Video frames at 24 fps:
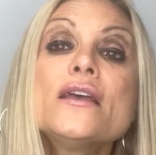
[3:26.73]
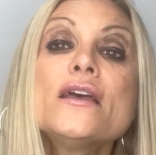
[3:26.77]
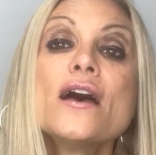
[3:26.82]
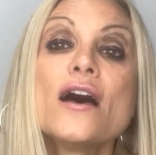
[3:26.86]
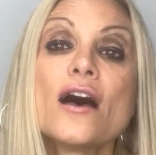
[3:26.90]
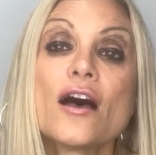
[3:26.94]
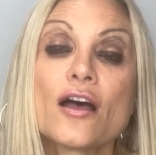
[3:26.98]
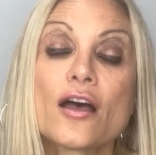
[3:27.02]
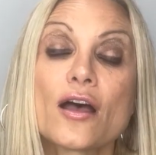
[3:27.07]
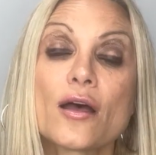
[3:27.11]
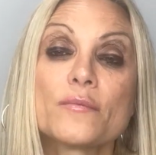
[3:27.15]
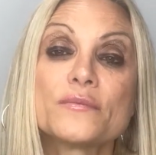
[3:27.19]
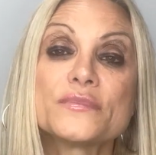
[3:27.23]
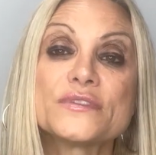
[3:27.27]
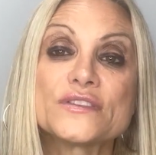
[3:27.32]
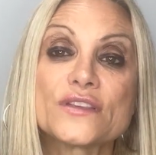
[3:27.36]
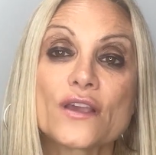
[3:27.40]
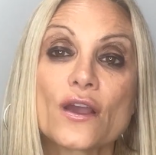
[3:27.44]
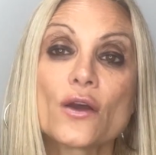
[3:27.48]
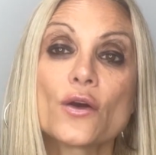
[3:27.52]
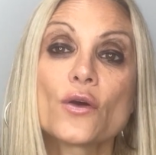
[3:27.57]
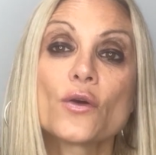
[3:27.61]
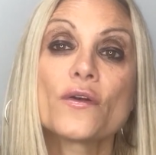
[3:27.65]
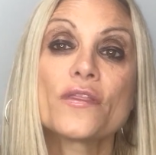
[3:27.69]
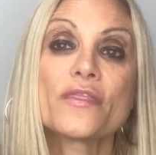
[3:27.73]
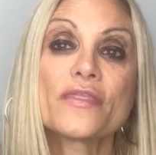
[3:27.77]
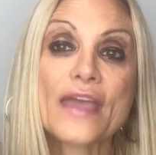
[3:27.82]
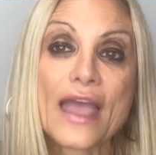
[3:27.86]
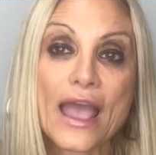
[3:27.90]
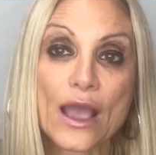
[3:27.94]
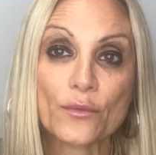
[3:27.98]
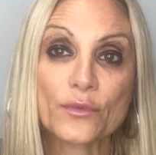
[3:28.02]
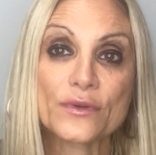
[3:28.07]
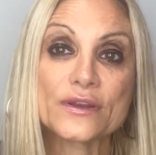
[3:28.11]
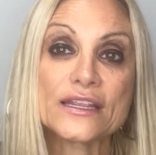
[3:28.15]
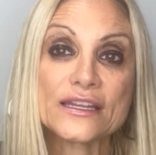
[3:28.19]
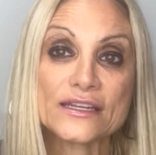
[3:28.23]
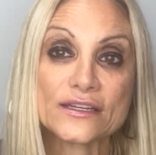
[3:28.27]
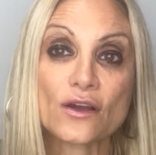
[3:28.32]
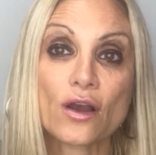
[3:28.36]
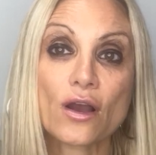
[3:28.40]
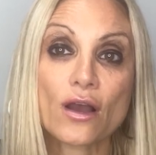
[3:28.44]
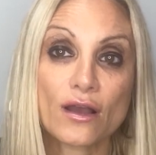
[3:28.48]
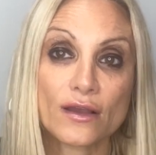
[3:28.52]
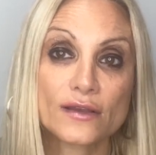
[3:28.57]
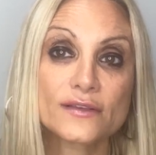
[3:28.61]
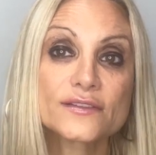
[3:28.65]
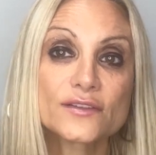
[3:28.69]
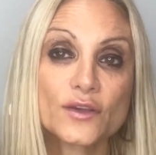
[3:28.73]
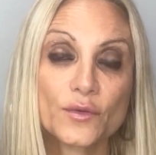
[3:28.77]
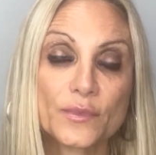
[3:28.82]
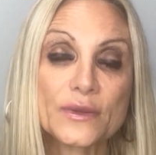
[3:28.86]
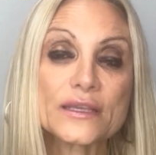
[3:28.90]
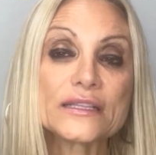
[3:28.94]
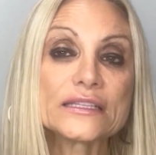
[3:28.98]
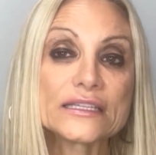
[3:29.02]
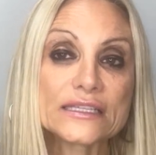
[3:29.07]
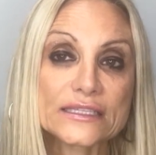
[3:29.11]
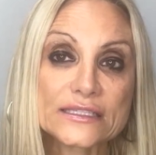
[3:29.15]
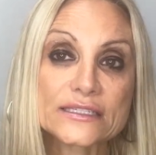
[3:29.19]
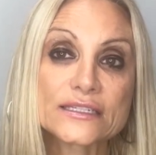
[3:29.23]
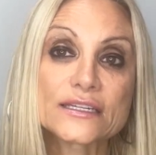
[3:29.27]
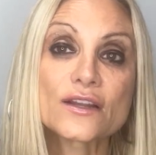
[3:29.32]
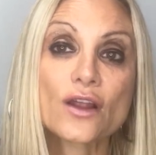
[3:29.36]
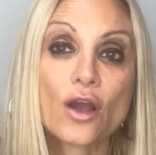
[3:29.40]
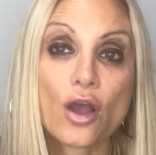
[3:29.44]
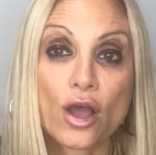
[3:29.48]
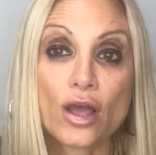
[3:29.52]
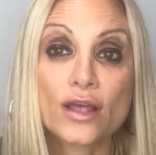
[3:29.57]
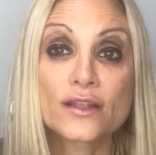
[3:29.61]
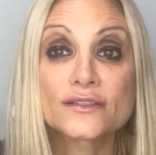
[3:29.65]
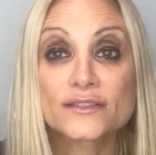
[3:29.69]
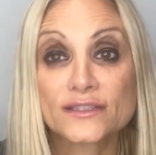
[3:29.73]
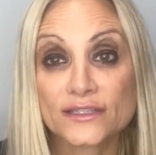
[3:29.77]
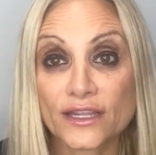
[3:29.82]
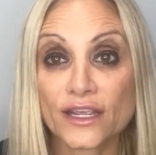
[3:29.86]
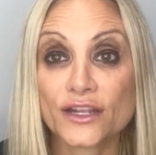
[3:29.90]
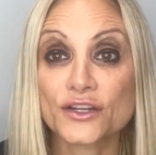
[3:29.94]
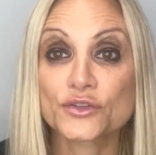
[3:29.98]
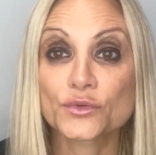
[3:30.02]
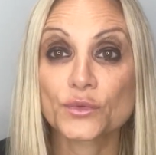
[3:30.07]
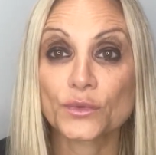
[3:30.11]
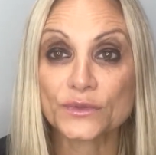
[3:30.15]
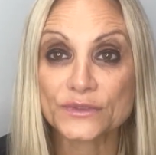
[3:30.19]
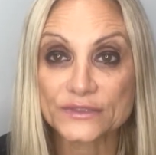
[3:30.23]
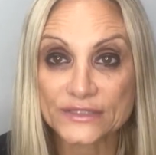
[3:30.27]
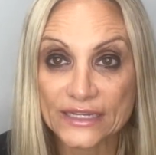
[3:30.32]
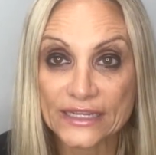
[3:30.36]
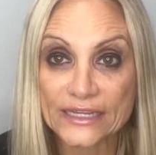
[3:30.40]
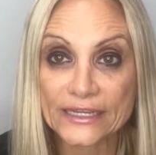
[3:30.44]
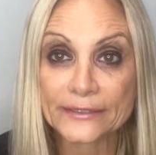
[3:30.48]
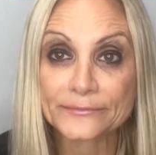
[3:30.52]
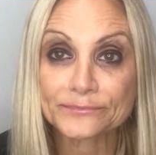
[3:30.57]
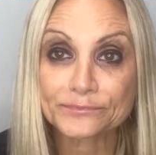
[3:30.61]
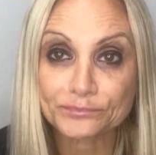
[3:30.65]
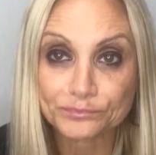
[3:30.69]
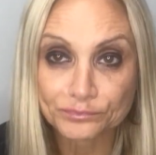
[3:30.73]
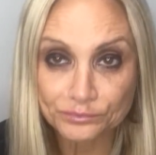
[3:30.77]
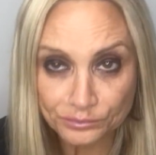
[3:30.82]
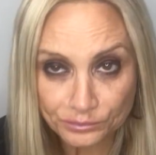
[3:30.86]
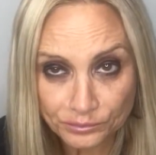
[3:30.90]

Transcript: Um, so that would need to also be listed on Schedule D.